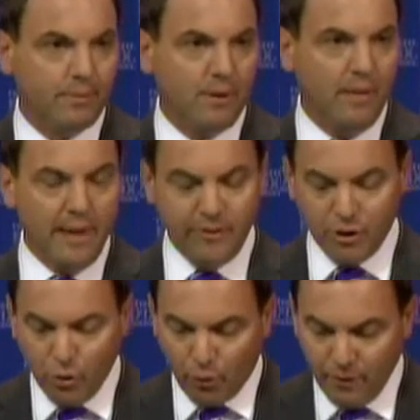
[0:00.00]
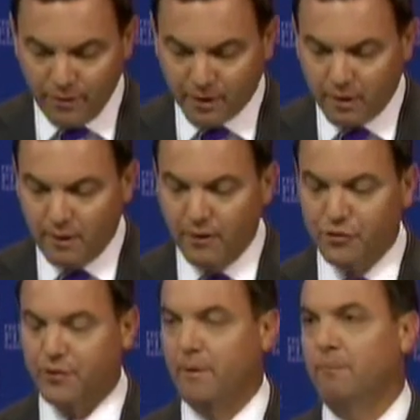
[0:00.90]
They've ignored the calls
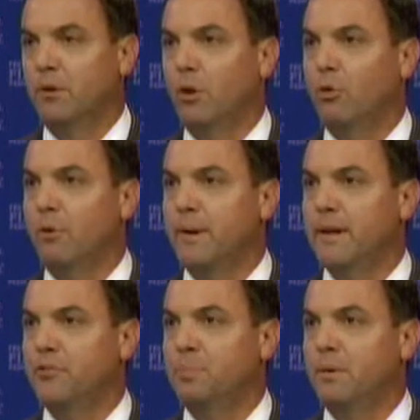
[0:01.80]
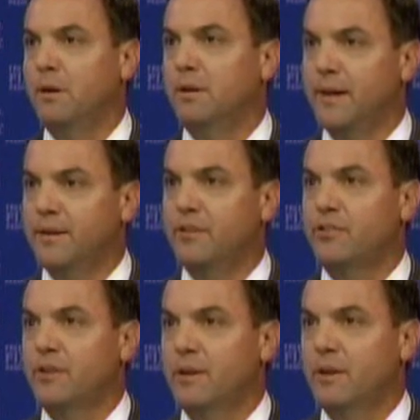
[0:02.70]
from local municipal
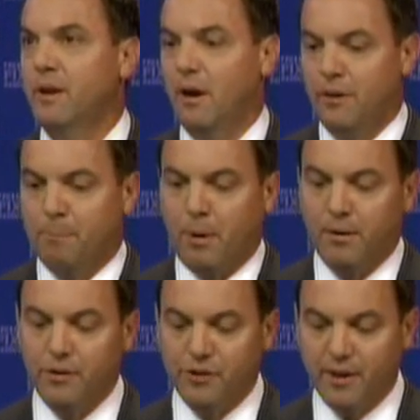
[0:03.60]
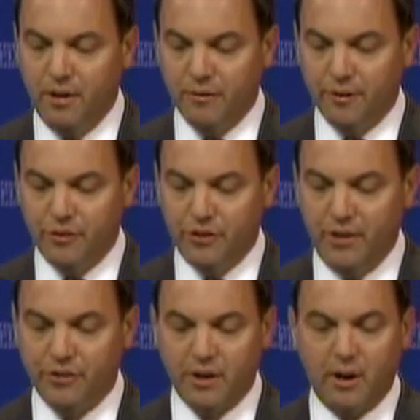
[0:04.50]
leaders, other partners like
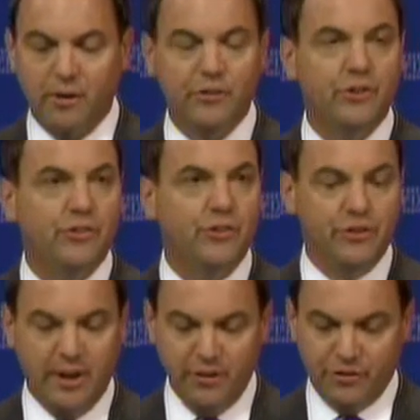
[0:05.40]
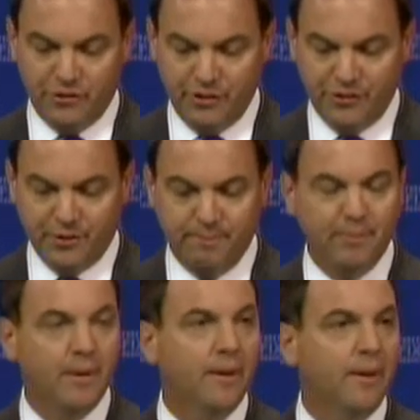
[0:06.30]
universities and colleges to change the system.
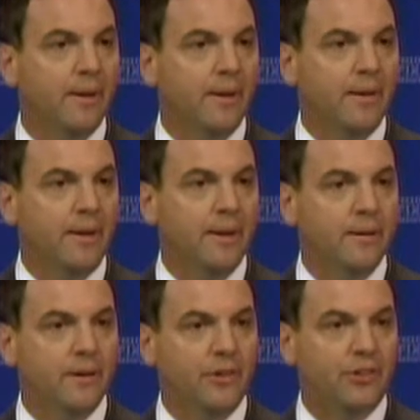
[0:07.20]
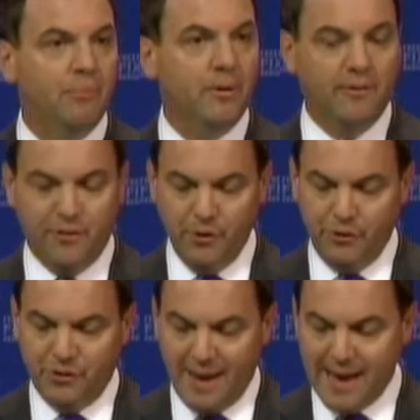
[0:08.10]
It simply
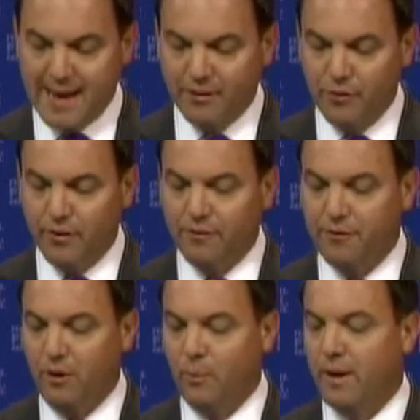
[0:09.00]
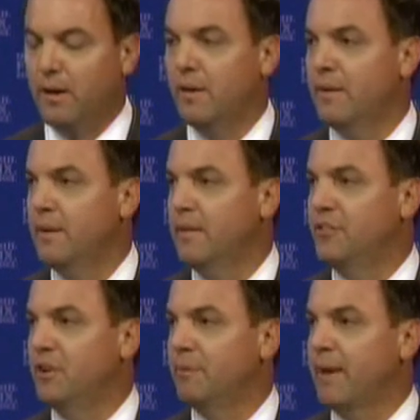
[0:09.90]
refused to act, knowing full well that
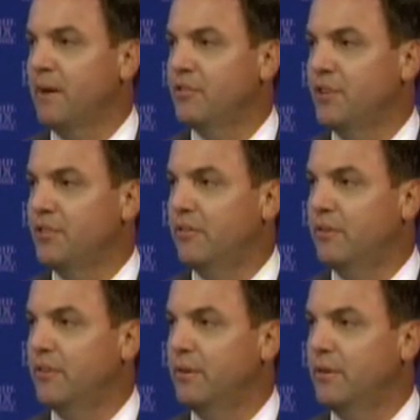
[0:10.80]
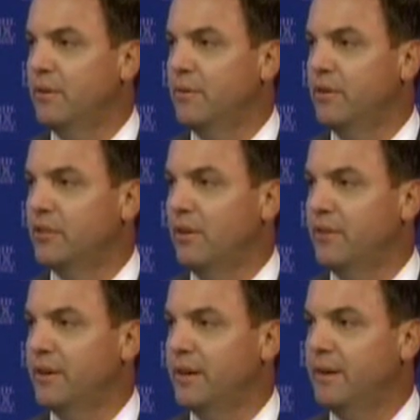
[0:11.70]
some councils have
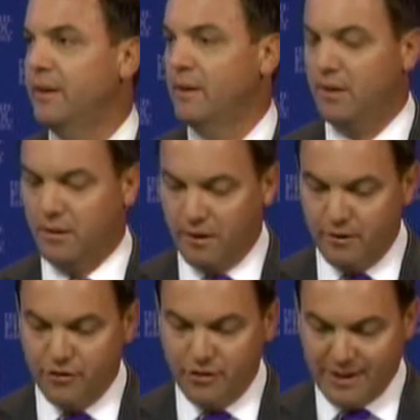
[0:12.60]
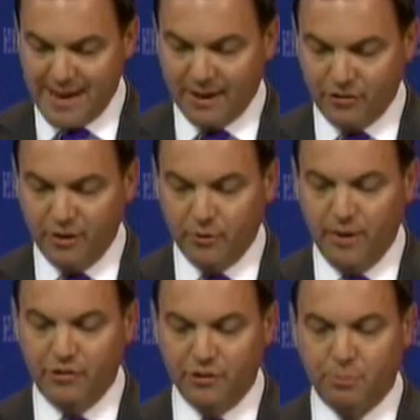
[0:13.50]
resulted in large tax
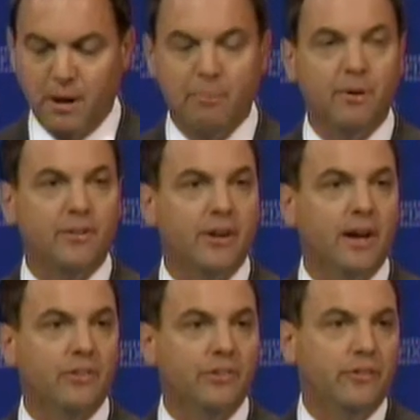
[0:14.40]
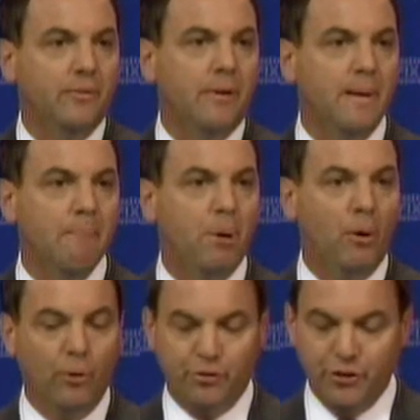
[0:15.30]
increases, property taxes, have
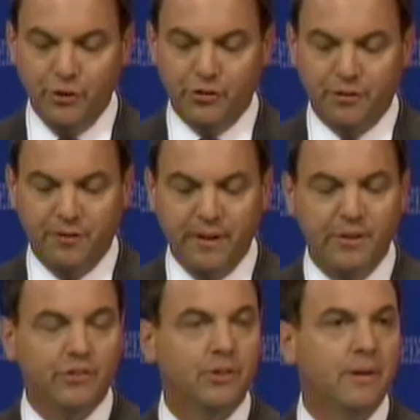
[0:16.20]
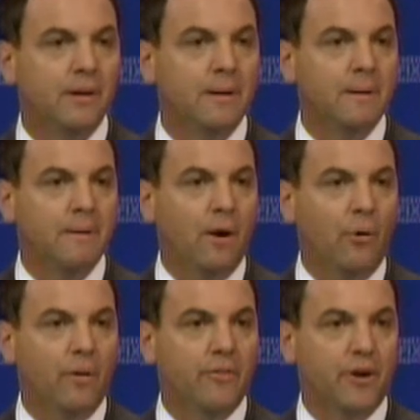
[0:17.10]
imposed user fees,
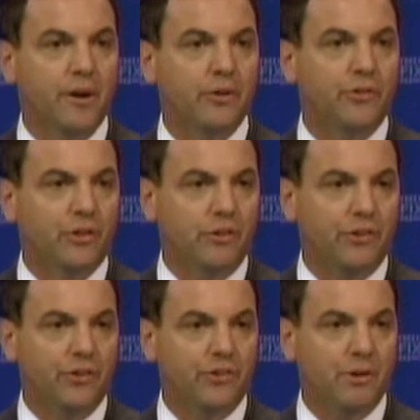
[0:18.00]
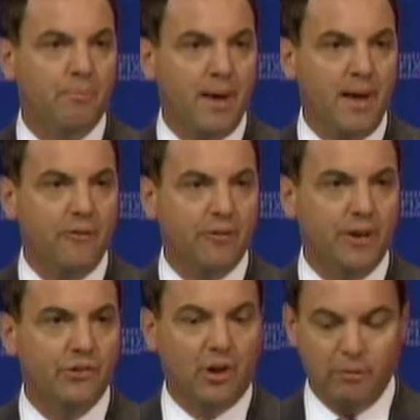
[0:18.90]
or they've cut out services to pay for
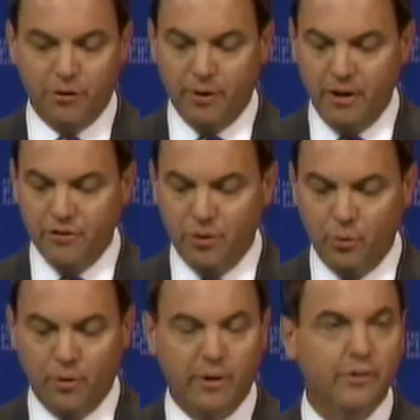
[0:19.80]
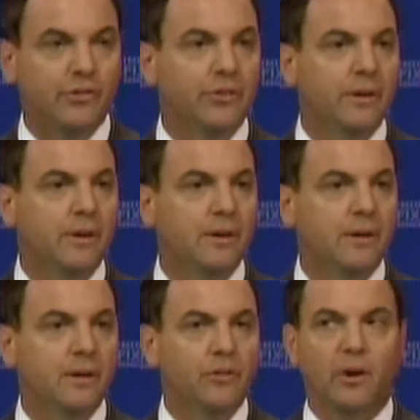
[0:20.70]
these arbitration awards.
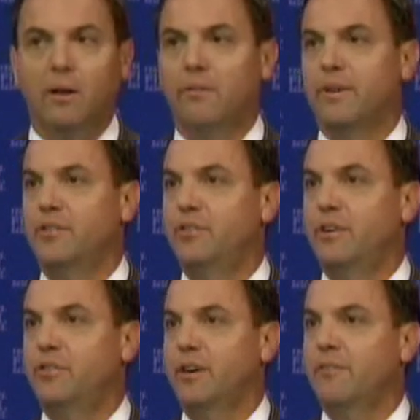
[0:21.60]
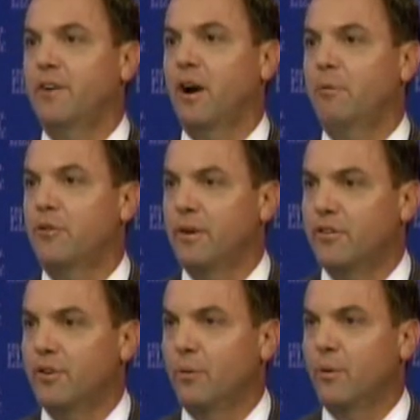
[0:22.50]
So all of this, significant
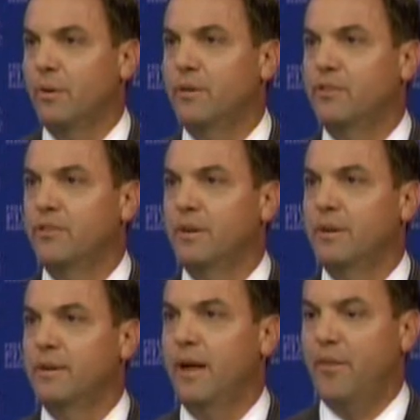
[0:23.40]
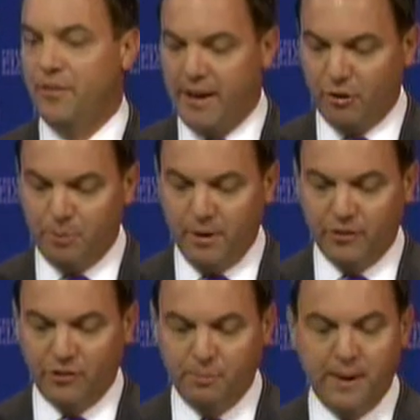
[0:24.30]
arbitration awards at the taxpayer's
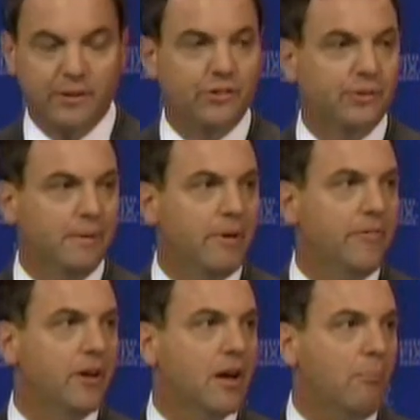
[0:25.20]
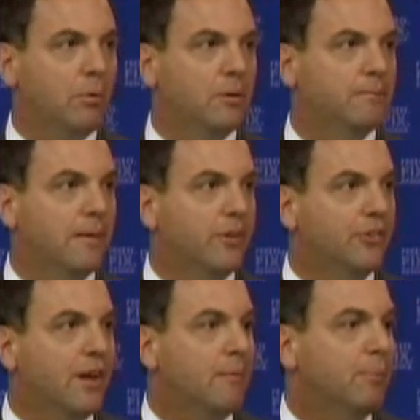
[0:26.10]
expense. Let me give you a couple of
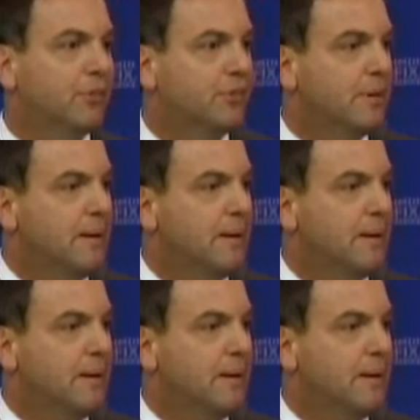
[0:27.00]
examples.